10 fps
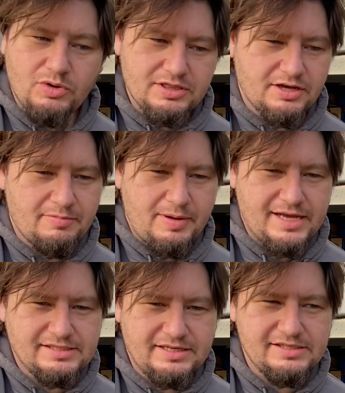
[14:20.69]
what the
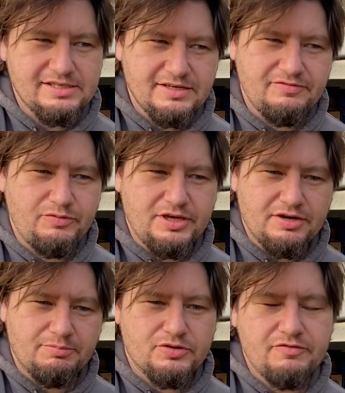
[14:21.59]
capacity is and if we can
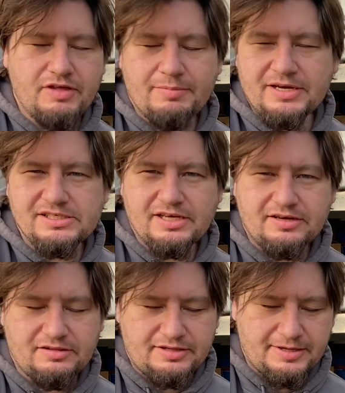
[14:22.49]
improve that by
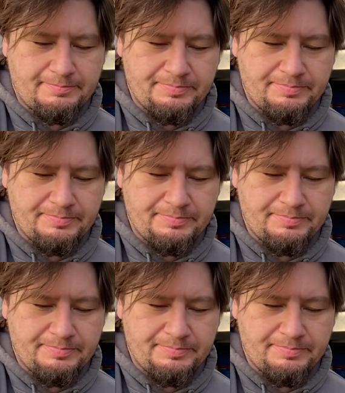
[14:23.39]
cycling them.